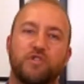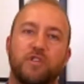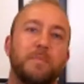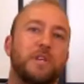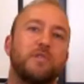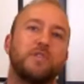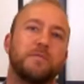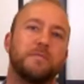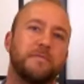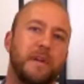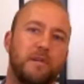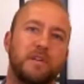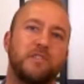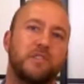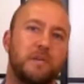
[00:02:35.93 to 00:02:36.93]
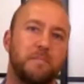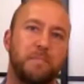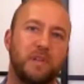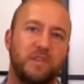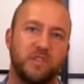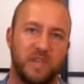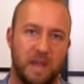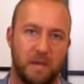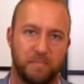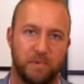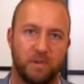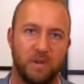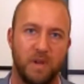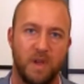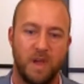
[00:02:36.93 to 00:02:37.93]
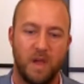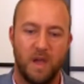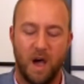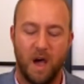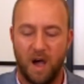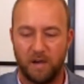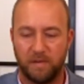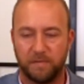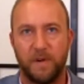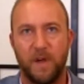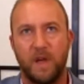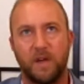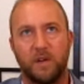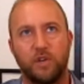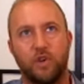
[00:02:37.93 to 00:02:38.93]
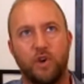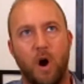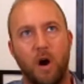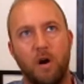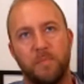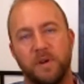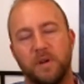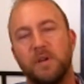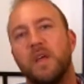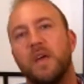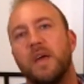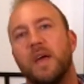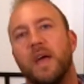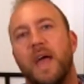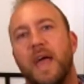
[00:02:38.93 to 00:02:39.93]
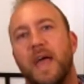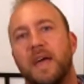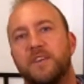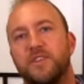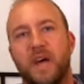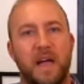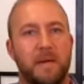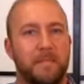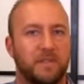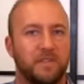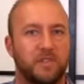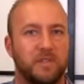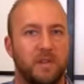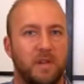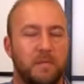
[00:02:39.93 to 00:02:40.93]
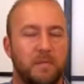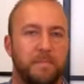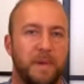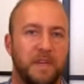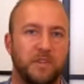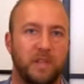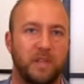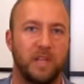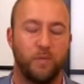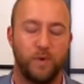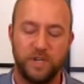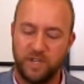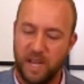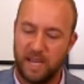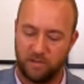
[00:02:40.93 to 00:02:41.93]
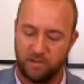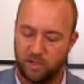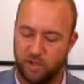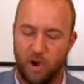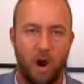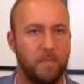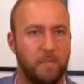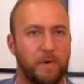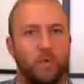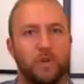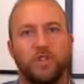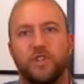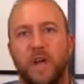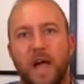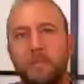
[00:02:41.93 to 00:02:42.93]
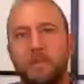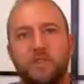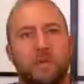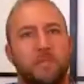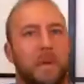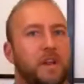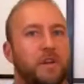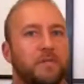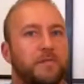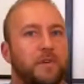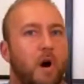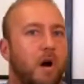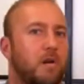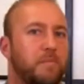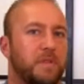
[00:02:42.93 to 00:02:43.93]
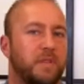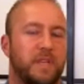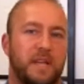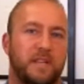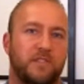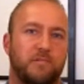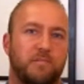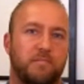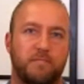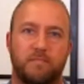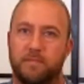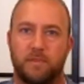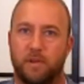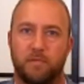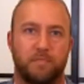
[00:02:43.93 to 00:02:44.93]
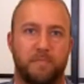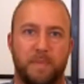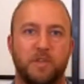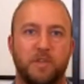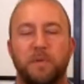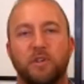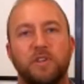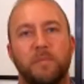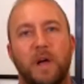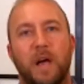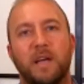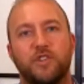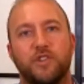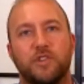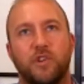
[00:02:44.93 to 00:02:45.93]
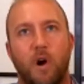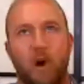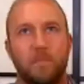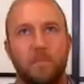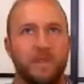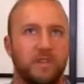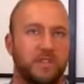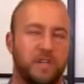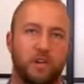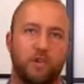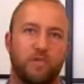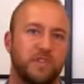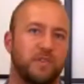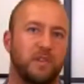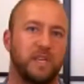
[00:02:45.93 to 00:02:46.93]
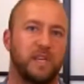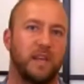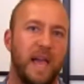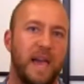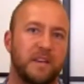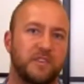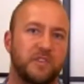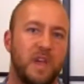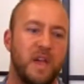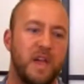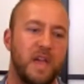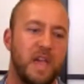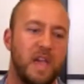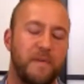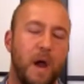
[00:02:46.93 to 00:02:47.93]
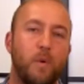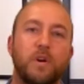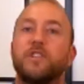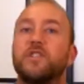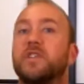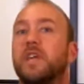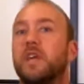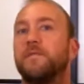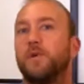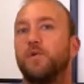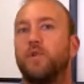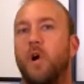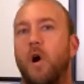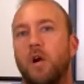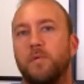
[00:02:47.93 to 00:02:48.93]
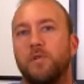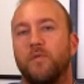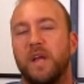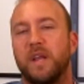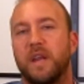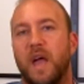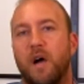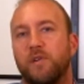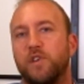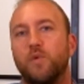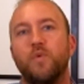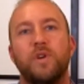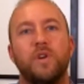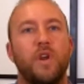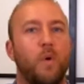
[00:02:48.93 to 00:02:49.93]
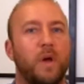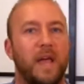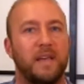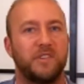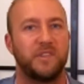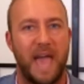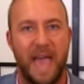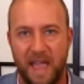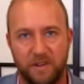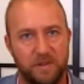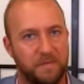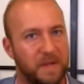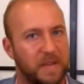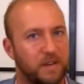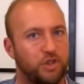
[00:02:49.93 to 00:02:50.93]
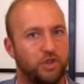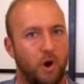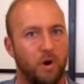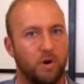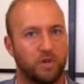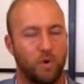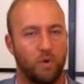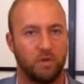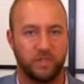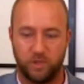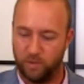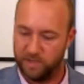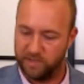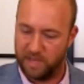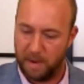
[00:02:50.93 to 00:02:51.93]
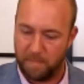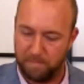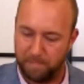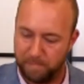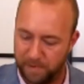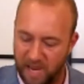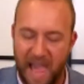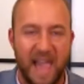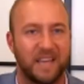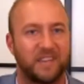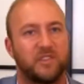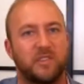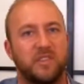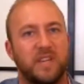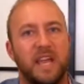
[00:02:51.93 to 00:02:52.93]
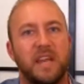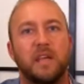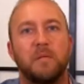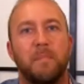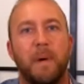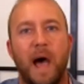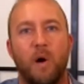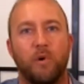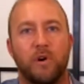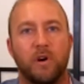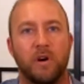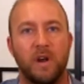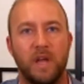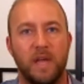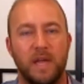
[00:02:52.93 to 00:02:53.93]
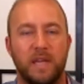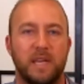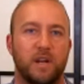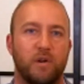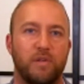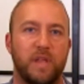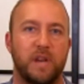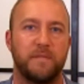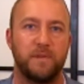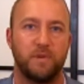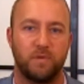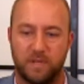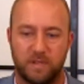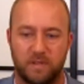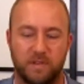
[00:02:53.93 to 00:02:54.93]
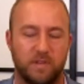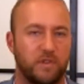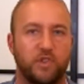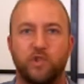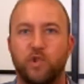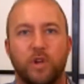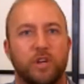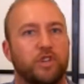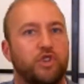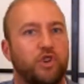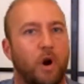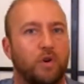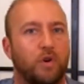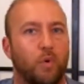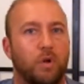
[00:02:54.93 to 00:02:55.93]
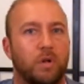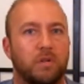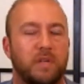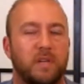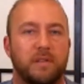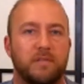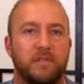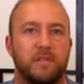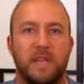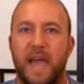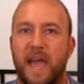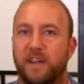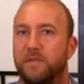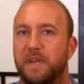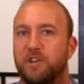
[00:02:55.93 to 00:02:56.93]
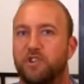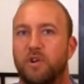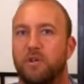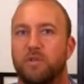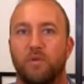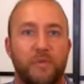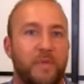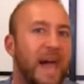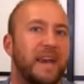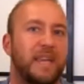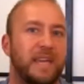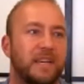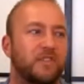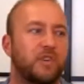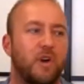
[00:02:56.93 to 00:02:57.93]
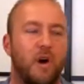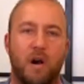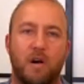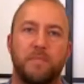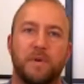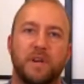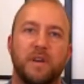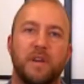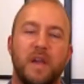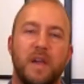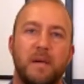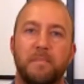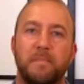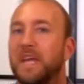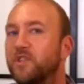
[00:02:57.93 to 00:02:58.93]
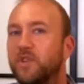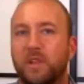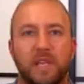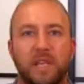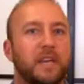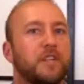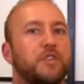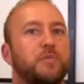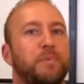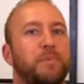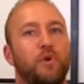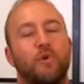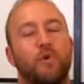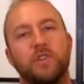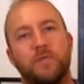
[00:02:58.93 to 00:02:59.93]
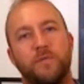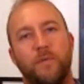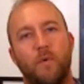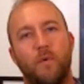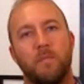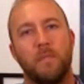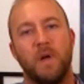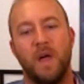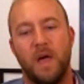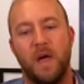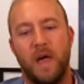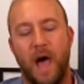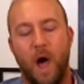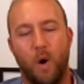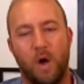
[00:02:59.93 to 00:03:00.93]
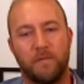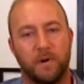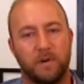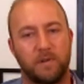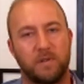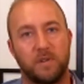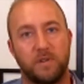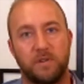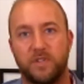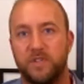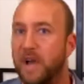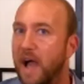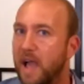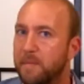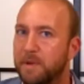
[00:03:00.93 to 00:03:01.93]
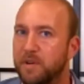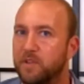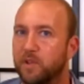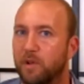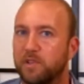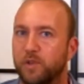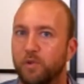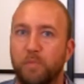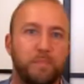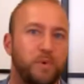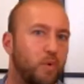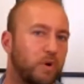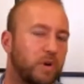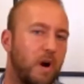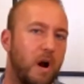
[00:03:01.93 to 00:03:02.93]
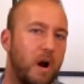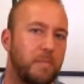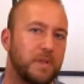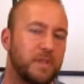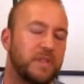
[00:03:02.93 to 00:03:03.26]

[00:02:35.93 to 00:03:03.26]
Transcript: I'm going to use a very simple example of carbon and diamonds. Basically, if we take carbon, which diamonds are made of carbon, that's their base building block, it's just carbon that's in a crystalline lattice. If I were to just give you carbon right now, you would know it as activated charcoal. So it's that black staining powder, that if you, the soot, charcoal, that's activated charcoal, that is carbon basically in its purest form. However, diamond is also pure carbon.